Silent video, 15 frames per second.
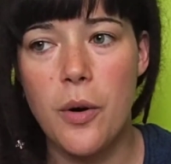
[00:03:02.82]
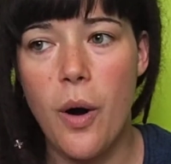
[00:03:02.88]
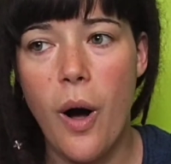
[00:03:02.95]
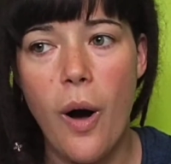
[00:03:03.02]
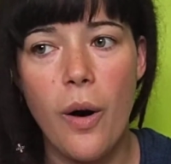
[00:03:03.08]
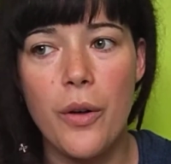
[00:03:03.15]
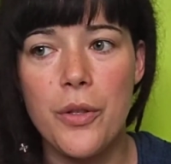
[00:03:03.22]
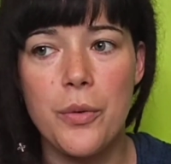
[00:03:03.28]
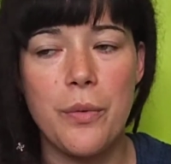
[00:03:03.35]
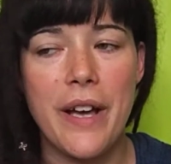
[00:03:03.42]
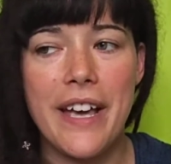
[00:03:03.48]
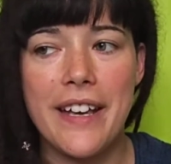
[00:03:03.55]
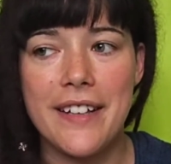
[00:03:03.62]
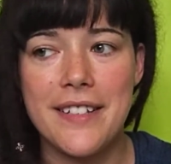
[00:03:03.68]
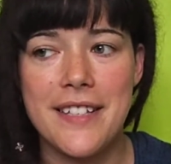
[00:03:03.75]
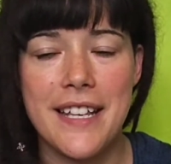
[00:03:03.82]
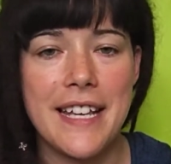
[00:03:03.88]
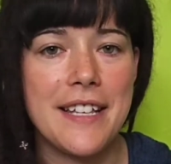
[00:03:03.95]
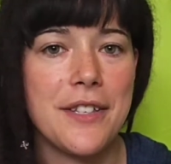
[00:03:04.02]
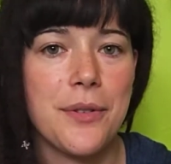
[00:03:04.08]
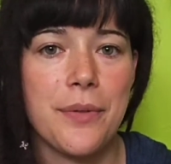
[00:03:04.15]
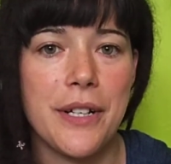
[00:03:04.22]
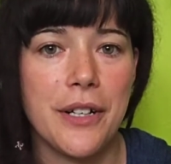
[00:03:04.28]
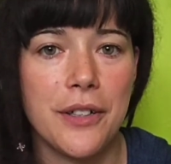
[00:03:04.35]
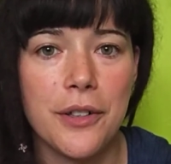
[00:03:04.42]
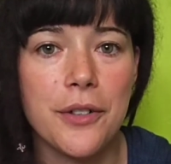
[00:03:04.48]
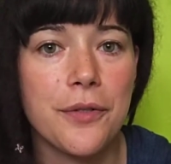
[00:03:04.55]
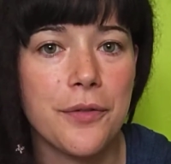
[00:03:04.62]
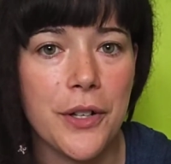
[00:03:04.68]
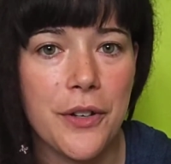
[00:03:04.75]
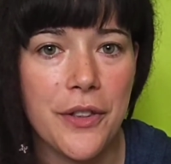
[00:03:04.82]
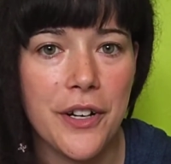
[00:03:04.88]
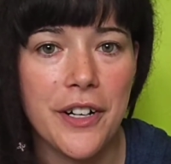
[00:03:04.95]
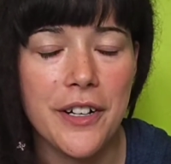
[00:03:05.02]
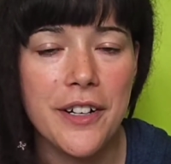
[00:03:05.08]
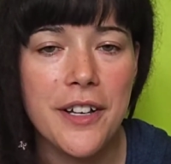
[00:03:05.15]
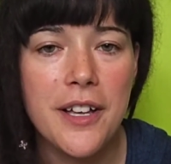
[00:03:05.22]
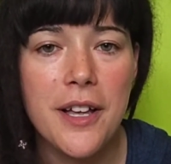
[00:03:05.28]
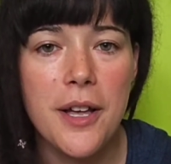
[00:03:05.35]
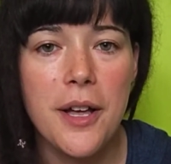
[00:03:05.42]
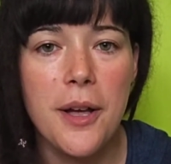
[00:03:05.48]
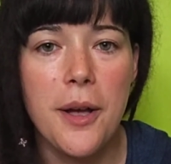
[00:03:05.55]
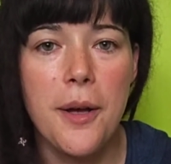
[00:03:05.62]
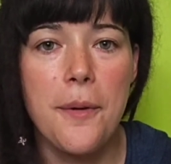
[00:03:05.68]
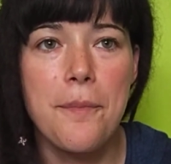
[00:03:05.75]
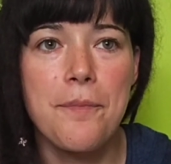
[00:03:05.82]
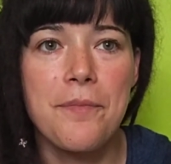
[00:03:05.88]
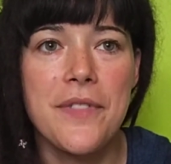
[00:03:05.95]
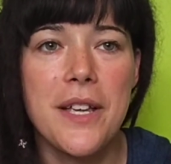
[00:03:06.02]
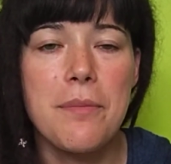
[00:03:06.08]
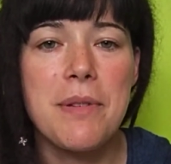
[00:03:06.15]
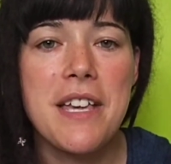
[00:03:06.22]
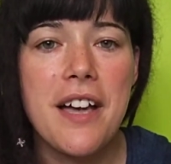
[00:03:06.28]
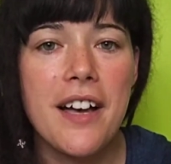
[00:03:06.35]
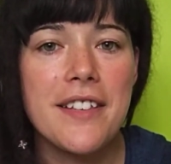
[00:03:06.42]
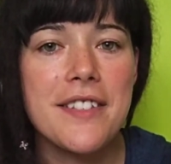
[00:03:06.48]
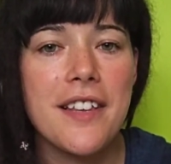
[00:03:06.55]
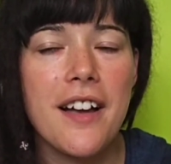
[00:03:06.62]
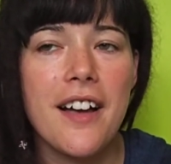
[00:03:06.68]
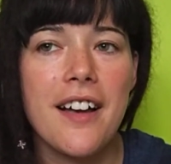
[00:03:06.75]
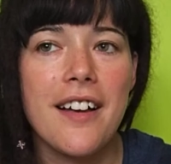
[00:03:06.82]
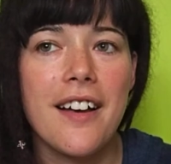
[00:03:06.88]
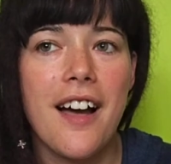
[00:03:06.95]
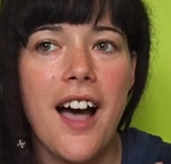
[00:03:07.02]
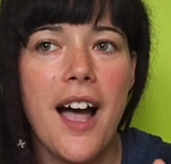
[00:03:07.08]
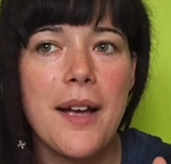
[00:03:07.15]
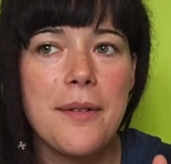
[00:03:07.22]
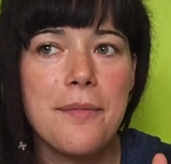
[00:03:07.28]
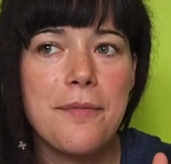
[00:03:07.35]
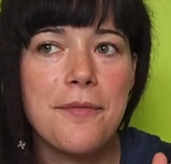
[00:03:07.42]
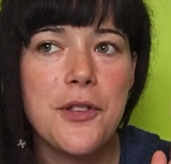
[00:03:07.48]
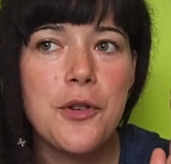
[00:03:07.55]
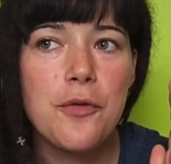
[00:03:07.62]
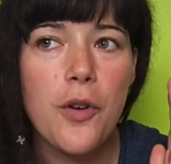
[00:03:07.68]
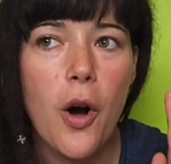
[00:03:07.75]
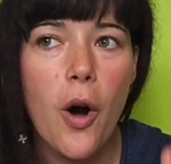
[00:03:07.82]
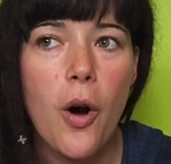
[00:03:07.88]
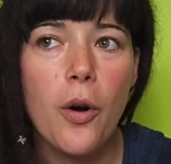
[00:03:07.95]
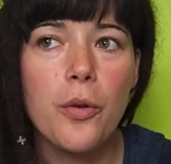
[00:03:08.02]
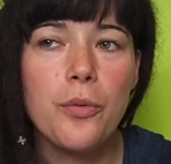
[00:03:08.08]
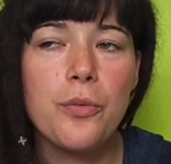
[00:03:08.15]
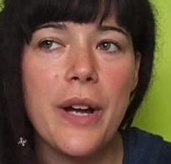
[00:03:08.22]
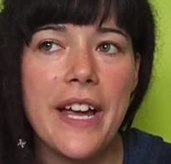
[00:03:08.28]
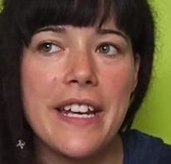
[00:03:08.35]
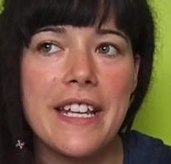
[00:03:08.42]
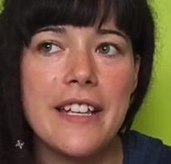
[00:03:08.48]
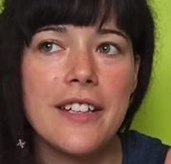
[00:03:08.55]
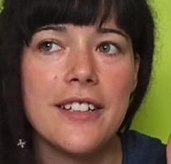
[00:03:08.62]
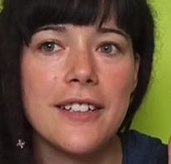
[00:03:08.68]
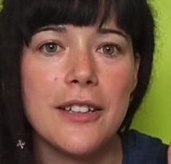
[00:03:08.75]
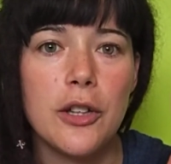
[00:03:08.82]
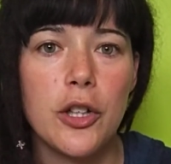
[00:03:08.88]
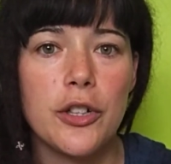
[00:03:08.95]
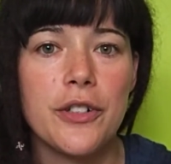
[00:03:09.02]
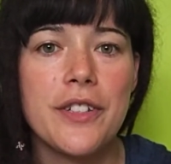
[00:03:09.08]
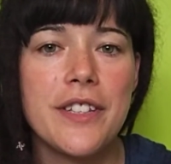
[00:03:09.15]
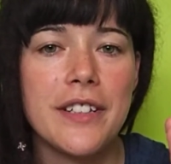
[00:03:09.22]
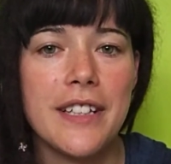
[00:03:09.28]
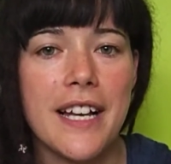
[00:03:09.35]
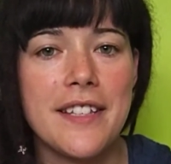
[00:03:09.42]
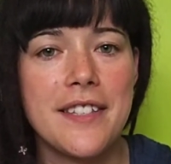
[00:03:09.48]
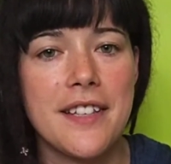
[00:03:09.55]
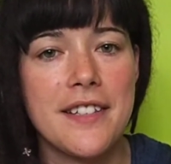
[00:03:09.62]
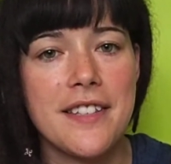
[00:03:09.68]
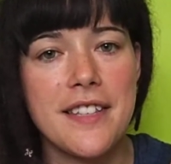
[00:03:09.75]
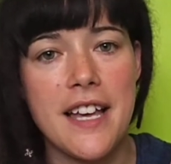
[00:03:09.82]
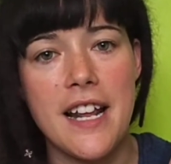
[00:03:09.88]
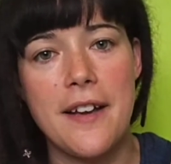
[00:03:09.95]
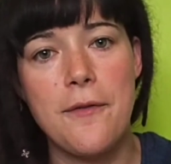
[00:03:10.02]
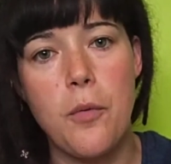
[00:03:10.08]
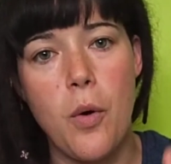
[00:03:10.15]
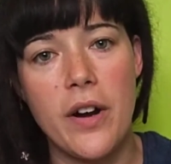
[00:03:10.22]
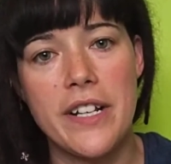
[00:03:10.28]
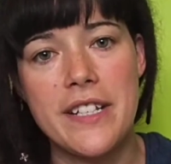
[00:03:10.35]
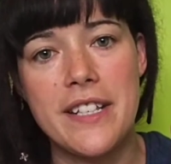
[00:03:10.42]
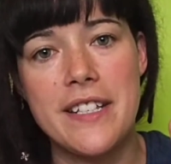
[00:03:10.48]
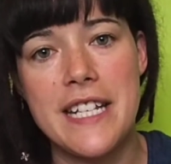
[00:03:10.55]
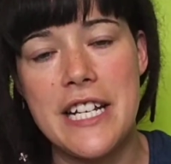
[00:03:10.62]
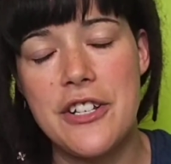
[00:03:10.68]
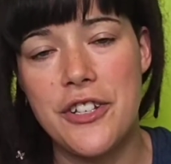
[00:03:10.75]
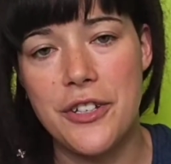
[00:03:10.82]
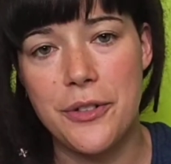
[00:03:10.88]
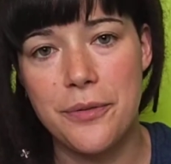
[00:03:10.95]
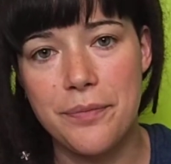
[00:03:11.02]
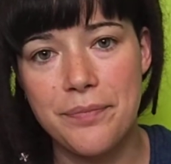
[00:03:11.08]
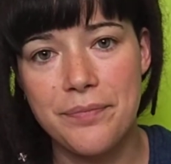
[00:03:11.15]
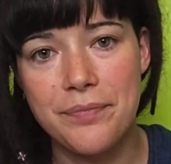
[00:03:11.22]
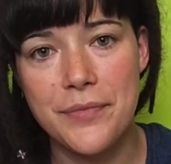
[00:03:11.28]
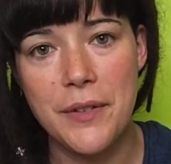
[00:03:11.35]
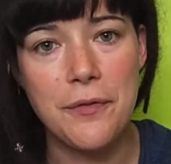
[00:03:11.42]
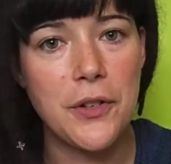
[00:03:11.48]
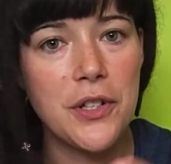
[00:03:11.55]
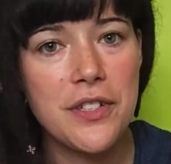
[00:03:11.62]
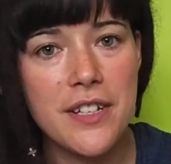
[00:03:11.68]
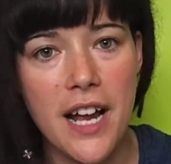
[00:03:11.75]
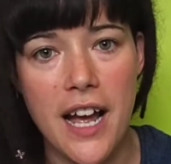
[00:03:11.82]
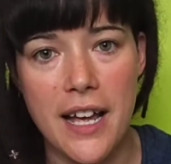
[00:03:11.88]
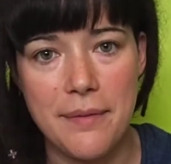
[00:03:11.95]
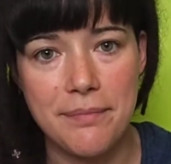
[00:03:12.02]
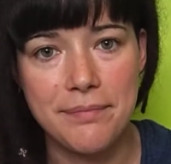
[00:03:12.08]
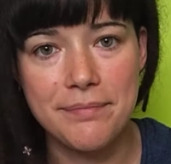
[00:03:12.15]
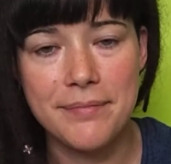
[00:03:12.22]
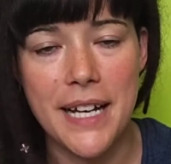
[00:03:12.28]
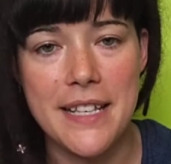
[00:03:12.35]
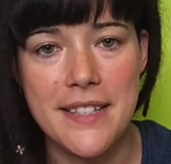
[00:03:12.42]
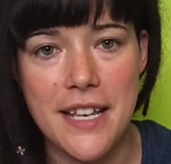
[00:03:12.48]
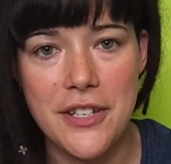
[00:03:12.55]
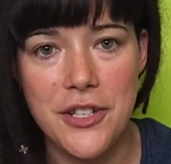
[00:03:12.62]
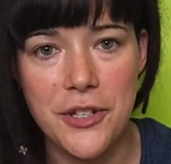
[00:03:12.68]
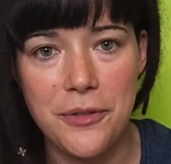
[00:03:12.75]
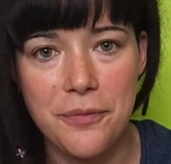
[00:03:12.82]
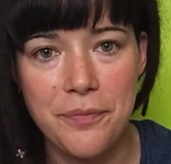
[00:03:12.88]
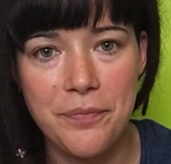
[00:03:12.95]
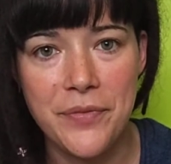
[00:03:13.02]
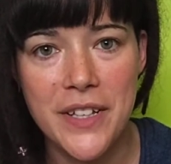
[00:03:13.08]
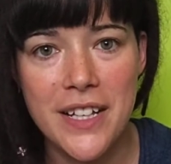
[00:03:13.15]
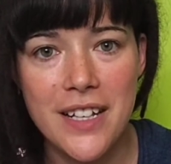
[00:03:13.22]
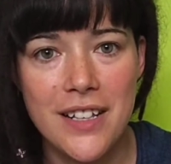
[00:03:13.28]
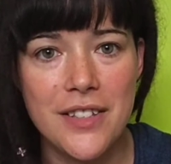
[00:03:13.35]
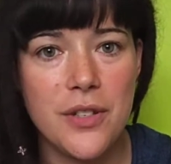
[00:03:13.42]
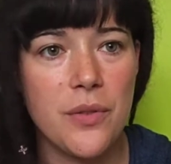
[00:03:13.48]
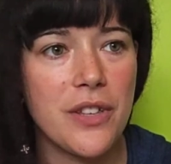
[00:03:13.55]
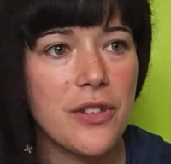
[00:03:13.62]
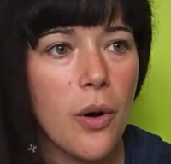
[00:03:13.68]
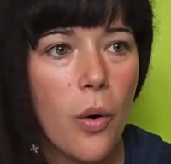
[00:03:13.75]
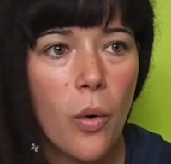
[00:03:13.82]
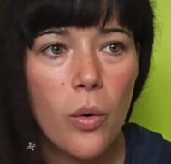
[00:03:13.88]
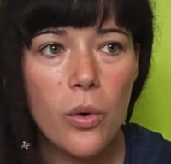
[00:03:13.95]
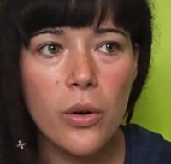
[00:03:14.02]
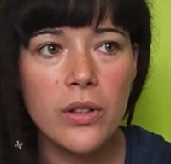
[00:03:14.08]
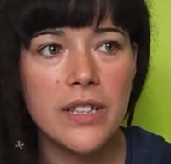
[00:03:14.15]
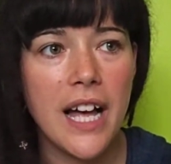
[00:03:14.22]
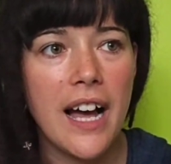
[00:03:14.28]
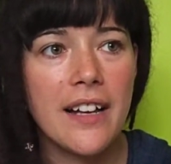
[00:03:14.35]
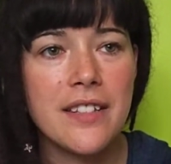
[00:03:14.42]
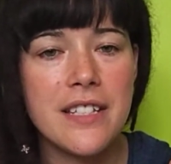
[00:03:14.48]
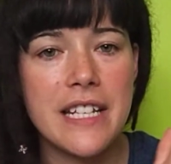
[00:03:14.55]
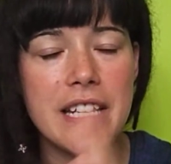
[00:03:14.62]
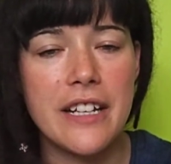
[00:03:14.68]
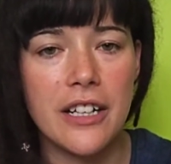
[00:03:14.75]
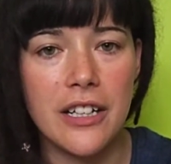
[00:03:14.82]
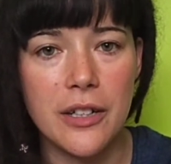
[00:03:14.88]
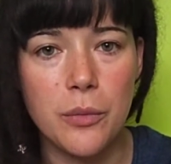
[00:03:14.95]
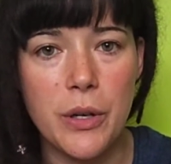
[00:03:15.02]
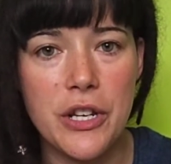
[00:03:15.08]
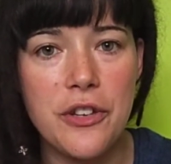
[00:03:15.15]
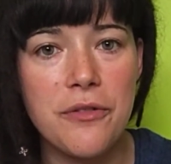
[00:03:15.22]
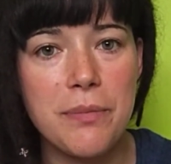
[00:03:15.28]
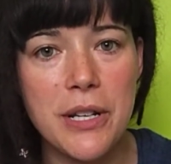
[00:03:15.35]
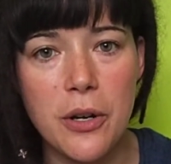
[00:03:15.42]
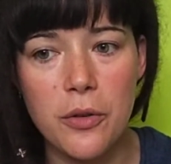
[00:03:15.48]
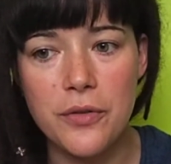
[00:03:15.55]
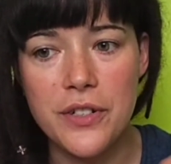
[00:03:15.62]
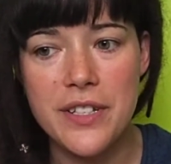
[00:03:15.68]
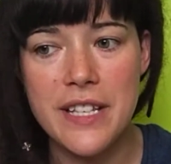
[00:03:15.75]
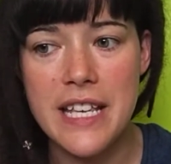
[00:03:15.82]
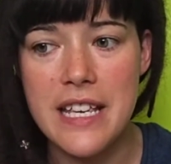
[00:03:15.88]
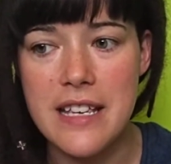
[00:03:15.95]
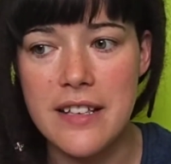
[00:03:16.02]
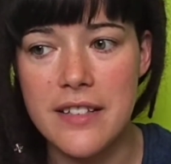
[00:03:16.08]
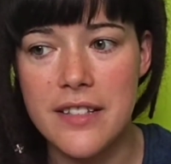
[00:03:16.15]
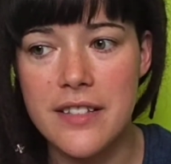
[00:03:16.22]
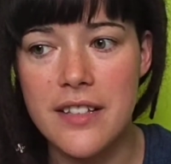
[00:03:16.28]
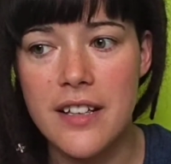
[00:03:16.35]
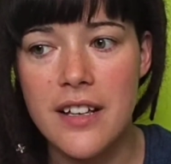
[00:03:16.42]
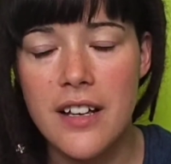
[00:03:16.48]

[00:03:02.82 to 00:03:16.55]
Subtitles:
all the way to Israel or further, because you've already learned the lessons that I've wanted to teach you the first time I sent you. So this whole last year, when you've been overseas,